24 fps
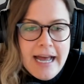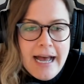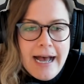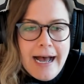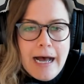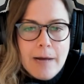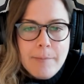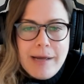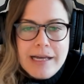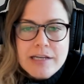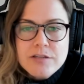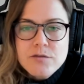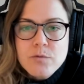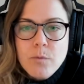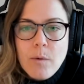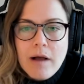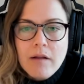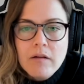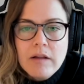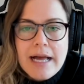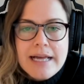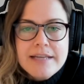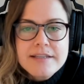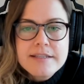as
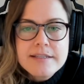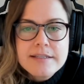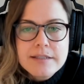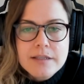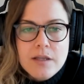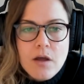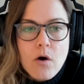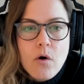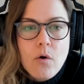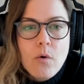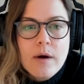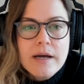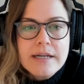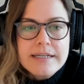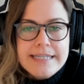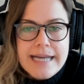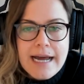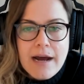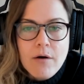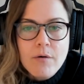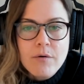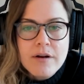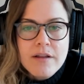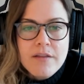well as slow
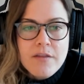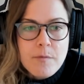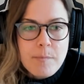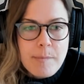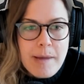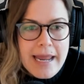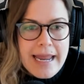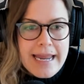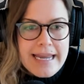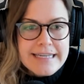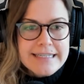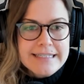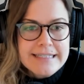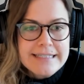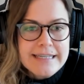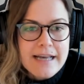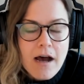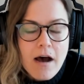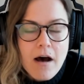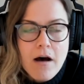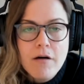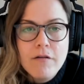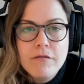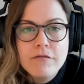down the pace
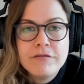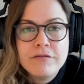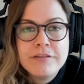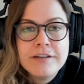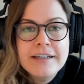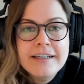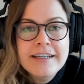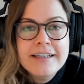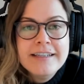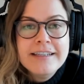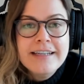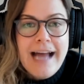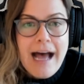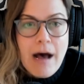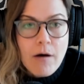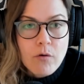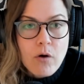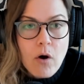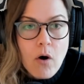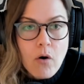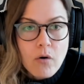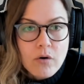of alcohol